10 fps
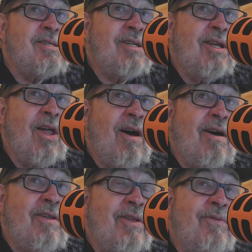a
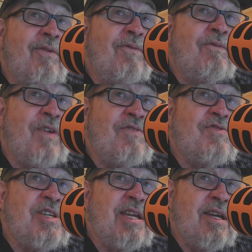law that for
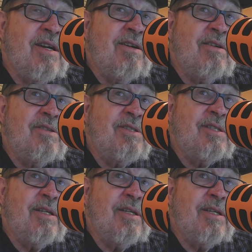50 years,